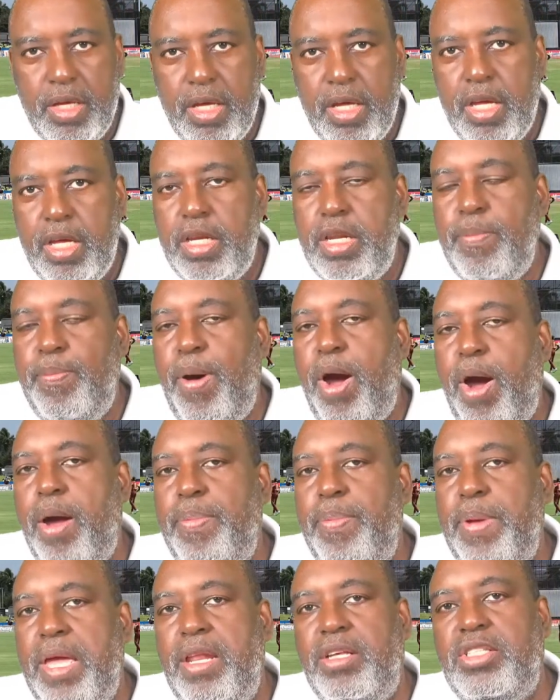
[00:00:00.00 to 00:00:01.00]
The
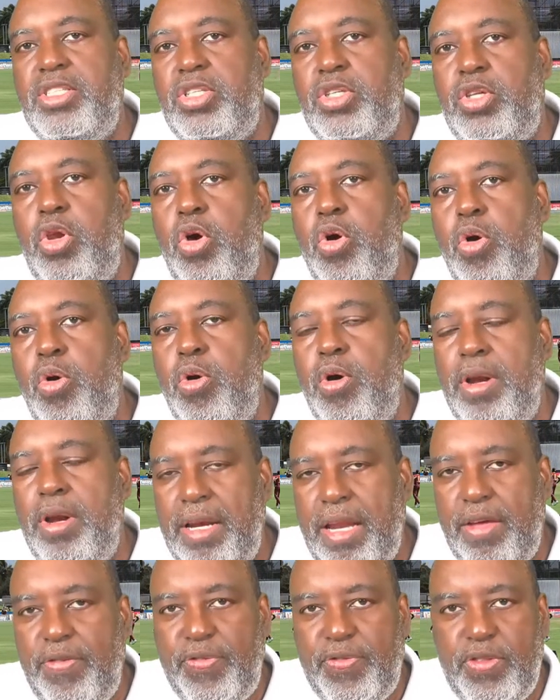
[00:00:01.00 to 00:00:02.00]
Barbados slow
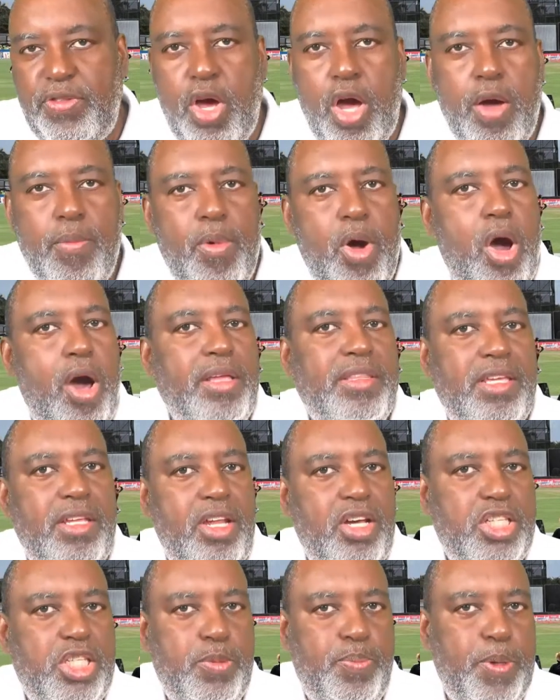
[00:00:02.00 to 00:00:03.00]
left-arm
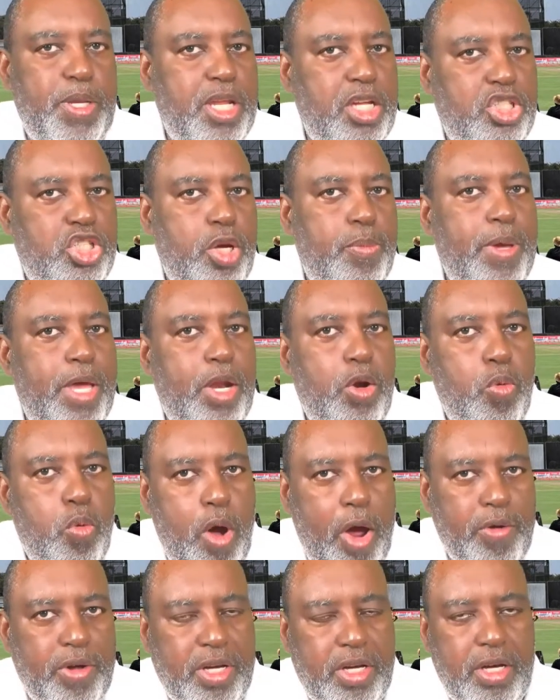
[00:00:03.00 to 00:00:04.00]
orthodox spinner Jamel
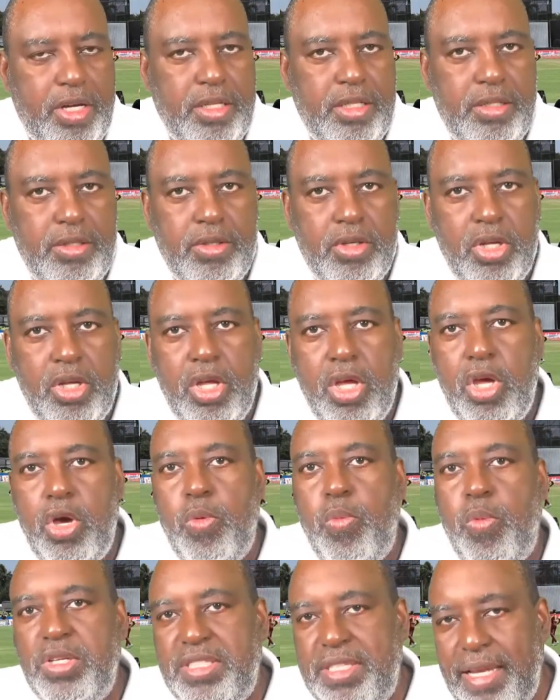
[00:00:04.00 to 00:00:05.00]
Warrican
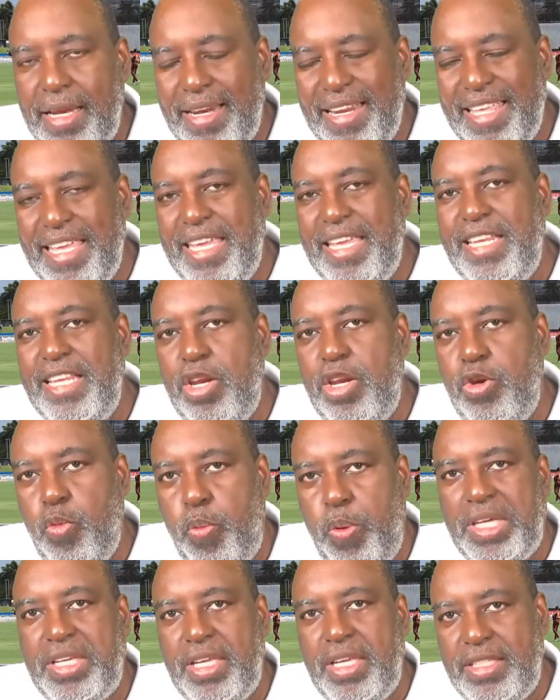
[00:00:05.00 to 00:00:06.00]
was the leading
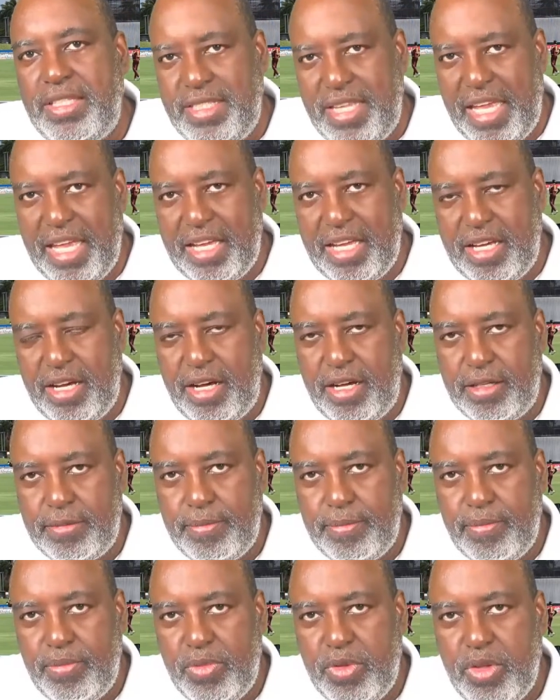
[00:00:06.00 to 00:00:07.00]
wicket taker,
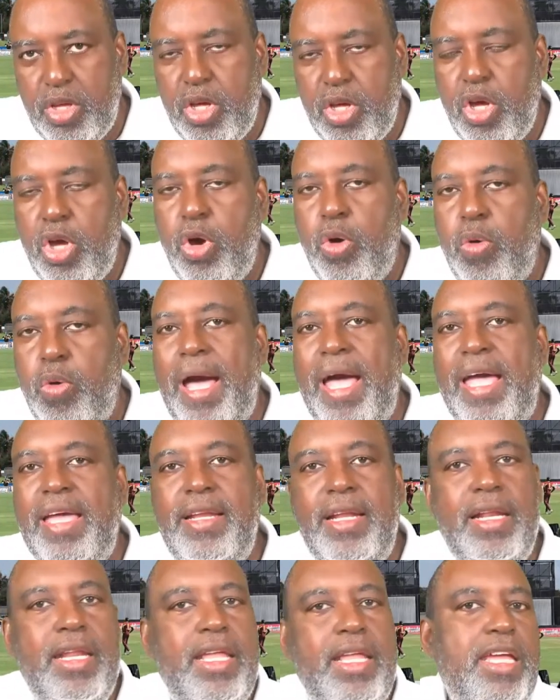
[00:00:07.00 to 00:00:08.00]
while
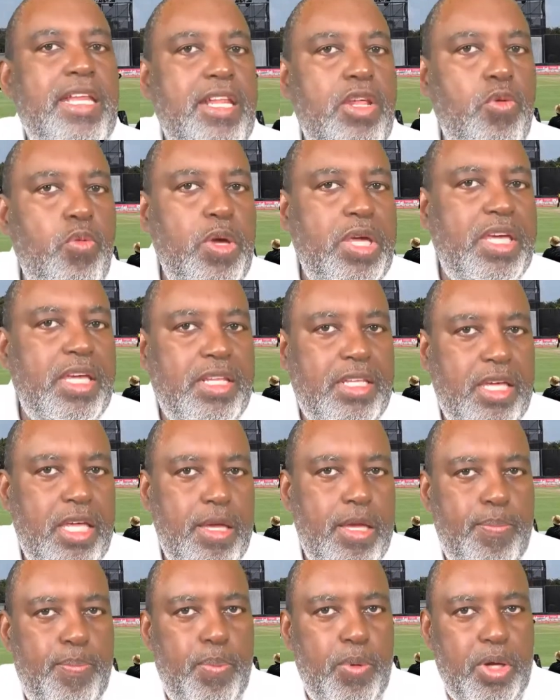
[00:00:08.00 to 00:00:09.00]
the leading wicket
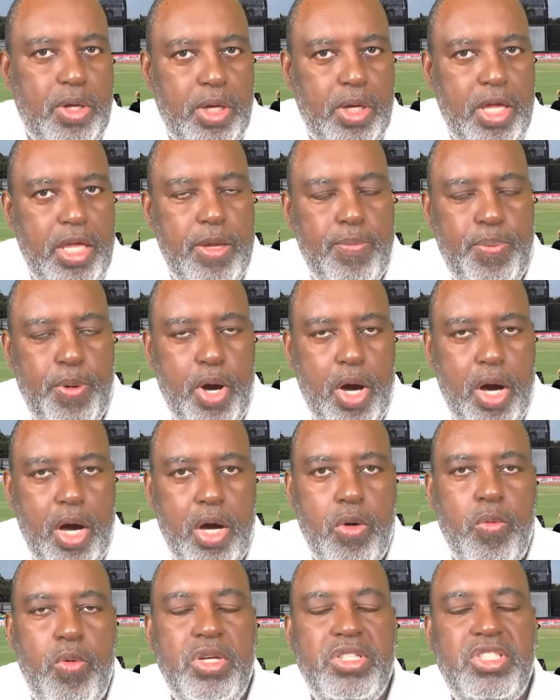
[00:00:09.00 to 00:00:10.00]
keeper
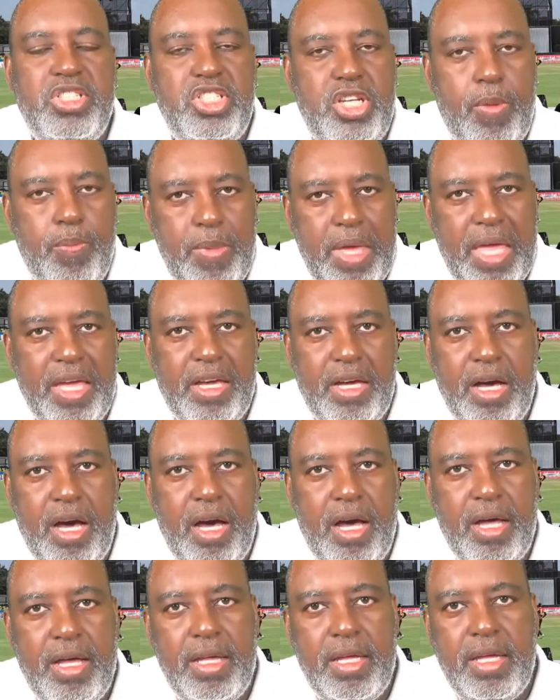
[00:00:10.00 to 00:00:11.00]
was
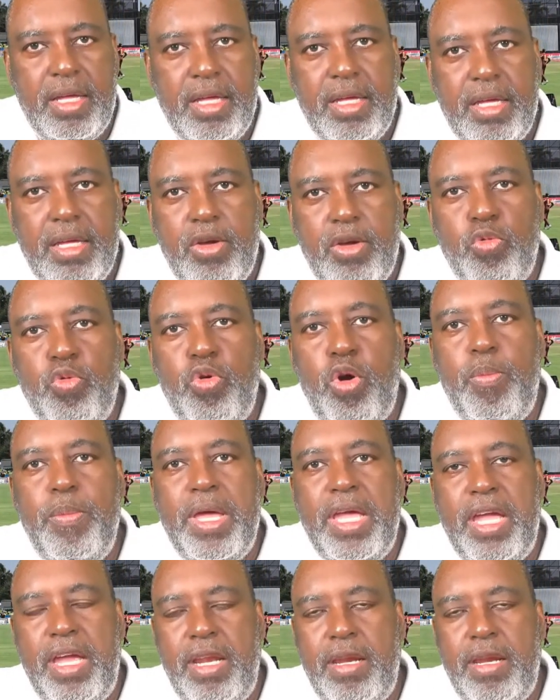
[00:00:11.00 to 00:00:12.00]
Jamaica
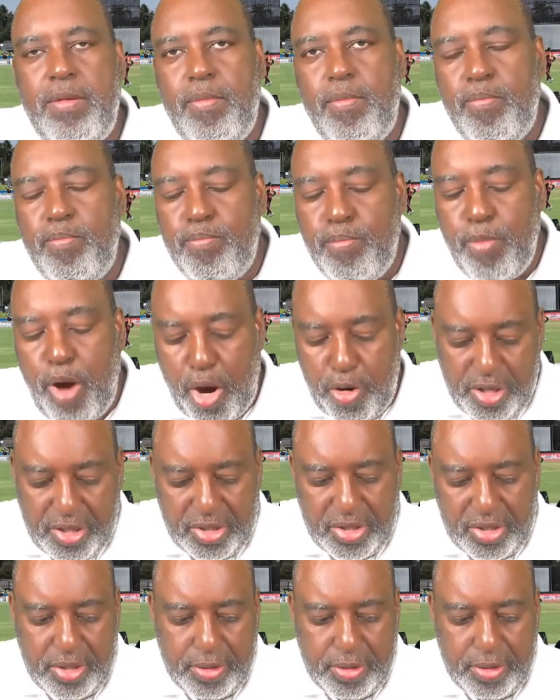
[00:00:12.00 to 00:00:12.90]
Romaine Morrison.